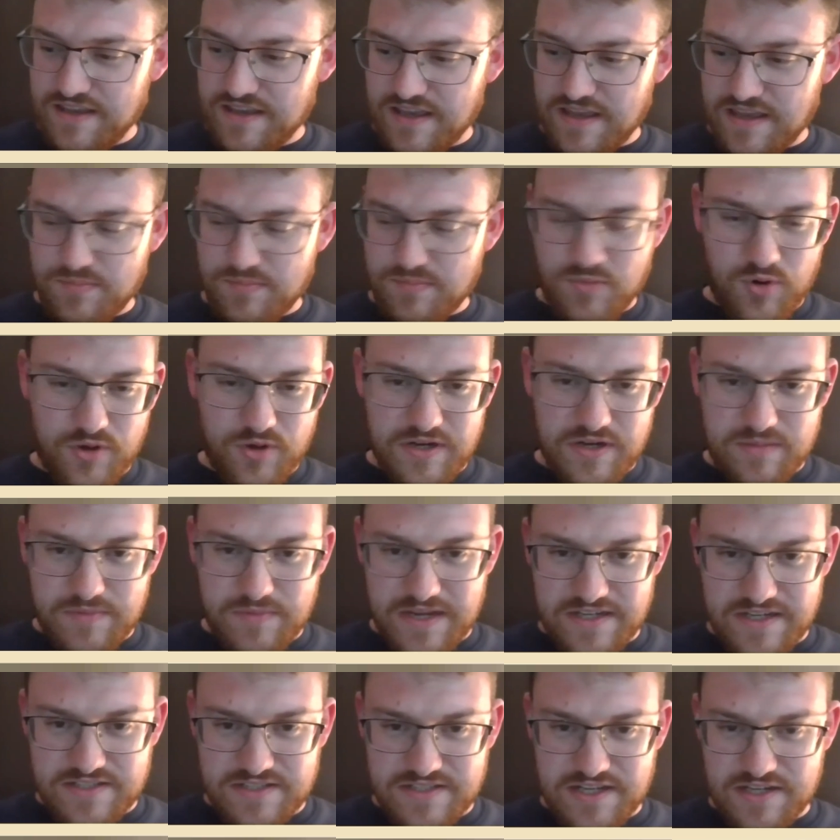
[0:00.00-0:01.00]
Morning
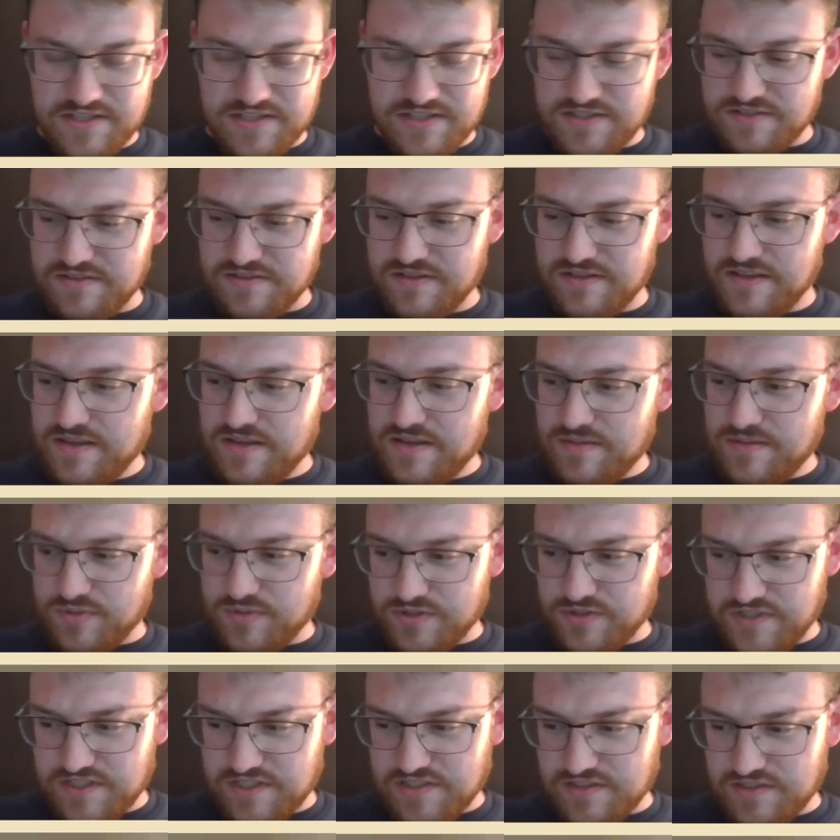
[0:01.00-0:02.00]
Meditation,
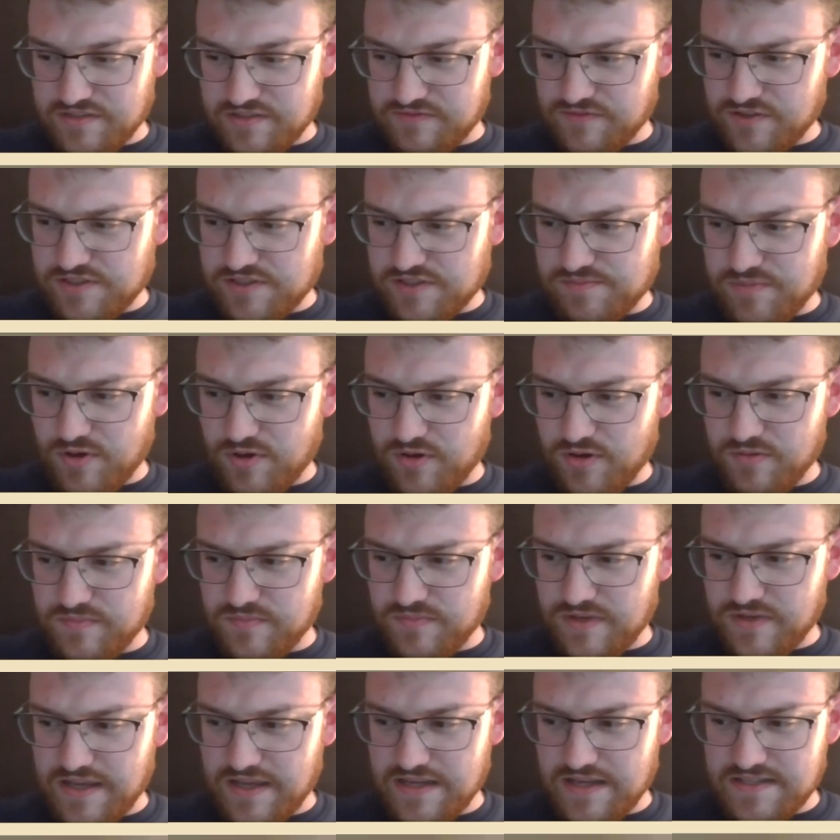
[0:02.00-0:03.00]
but the first
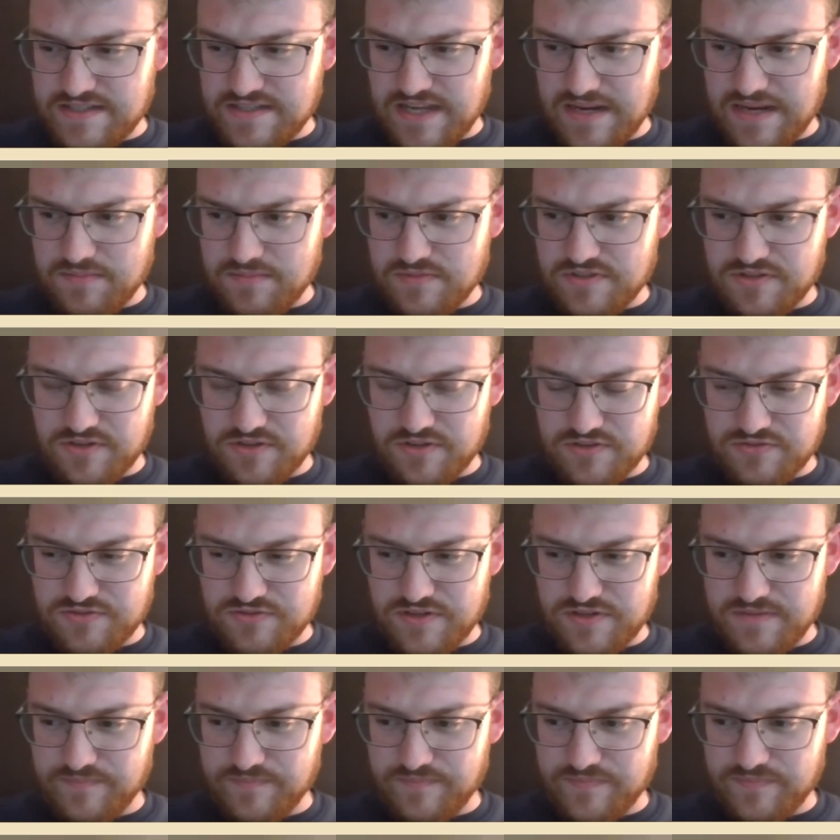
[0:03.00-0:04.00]
poem, Tamed
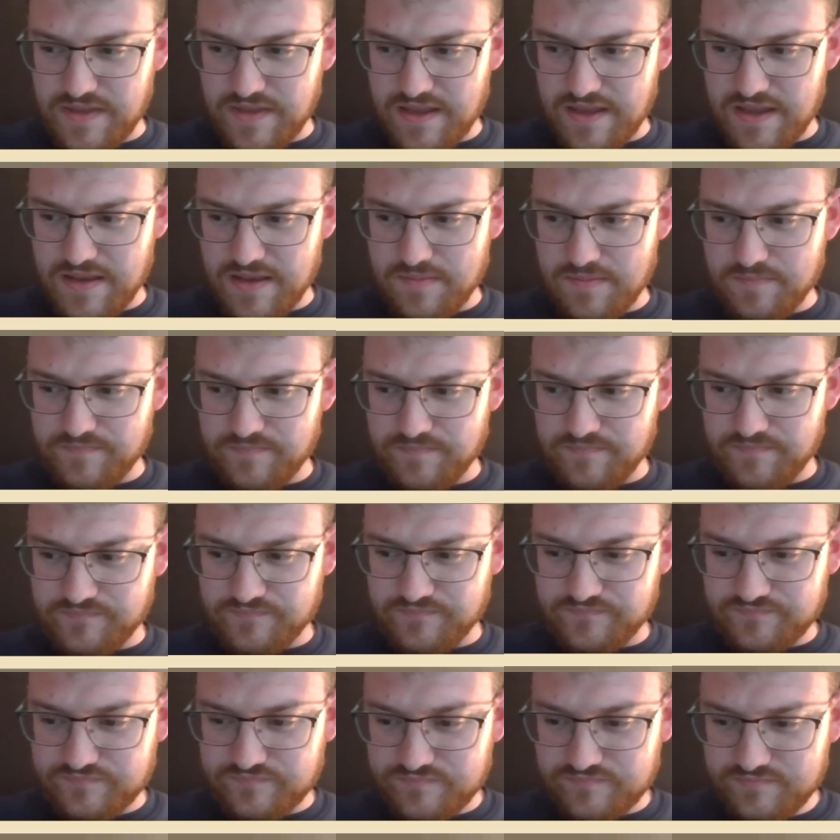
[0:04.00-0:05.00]
Country,
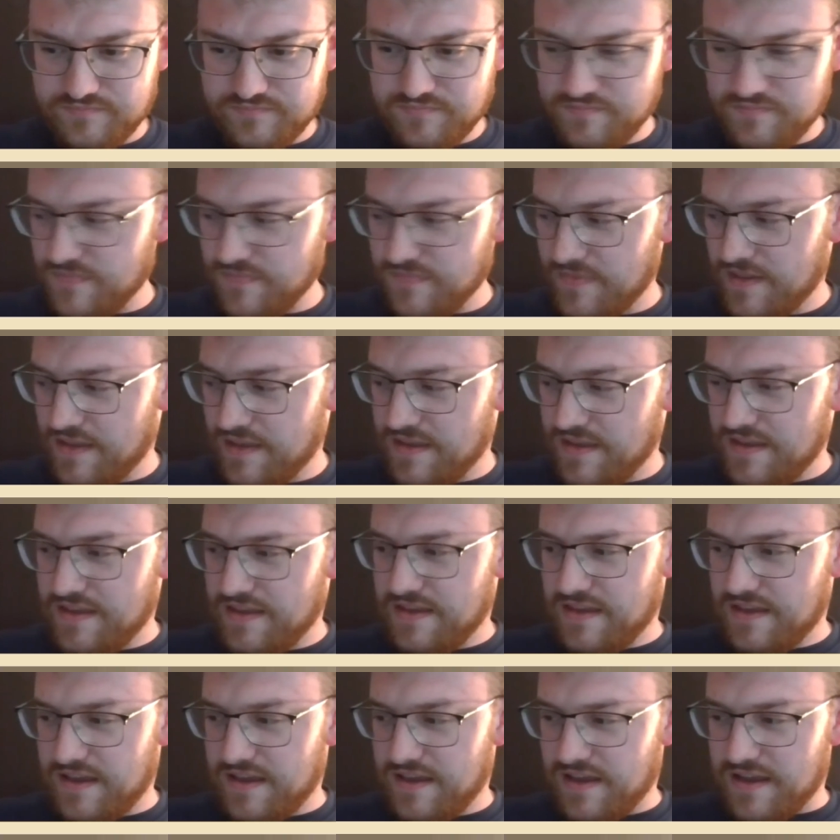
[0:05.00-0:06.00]

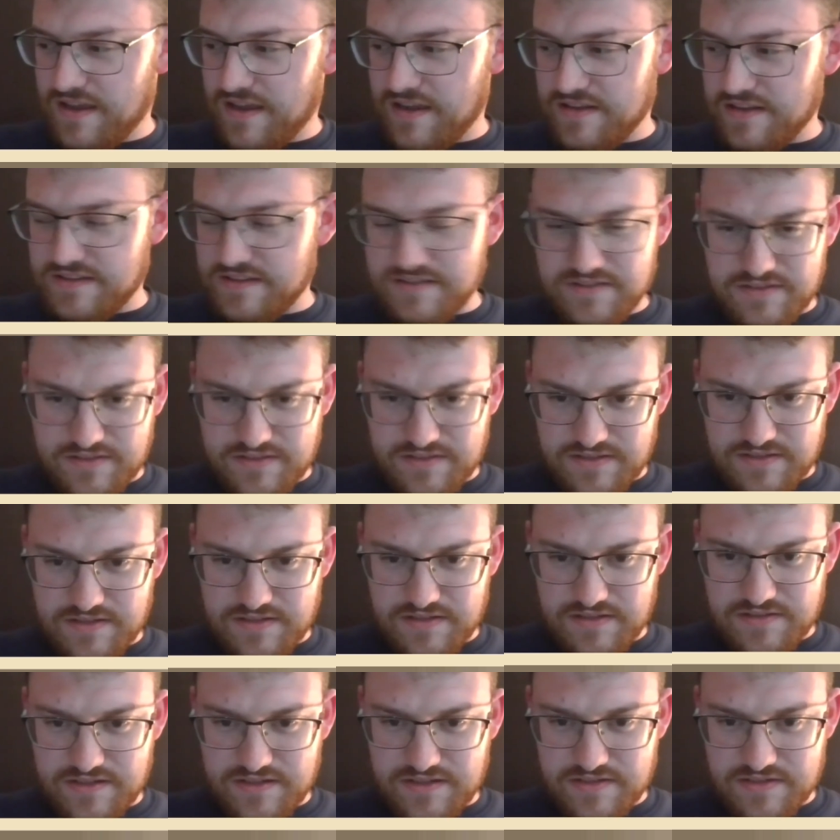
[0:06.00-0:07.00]

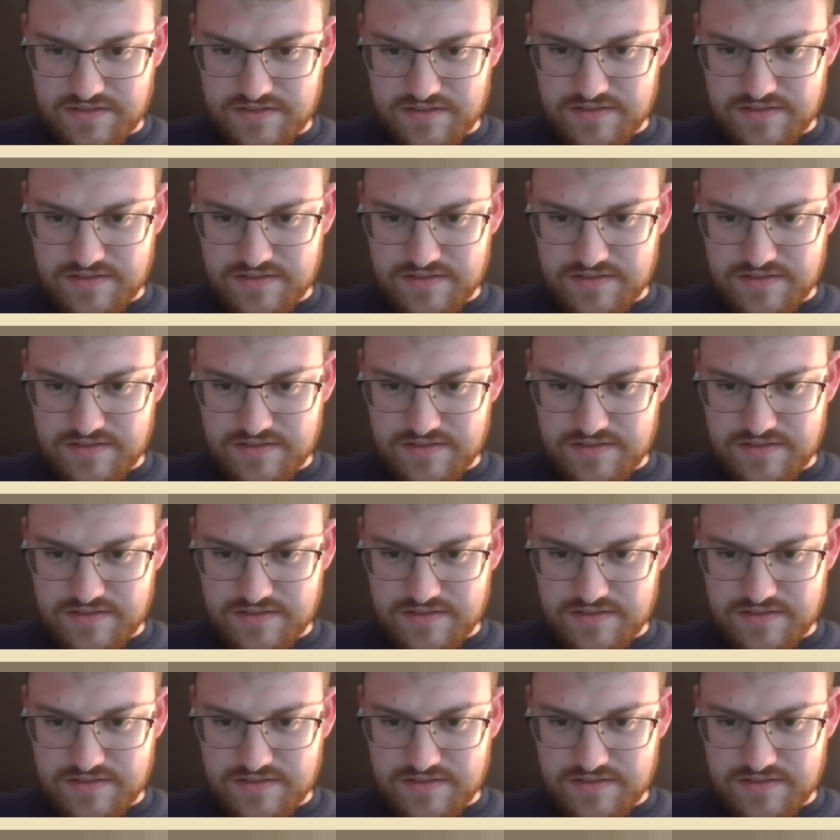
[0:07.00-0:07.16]
it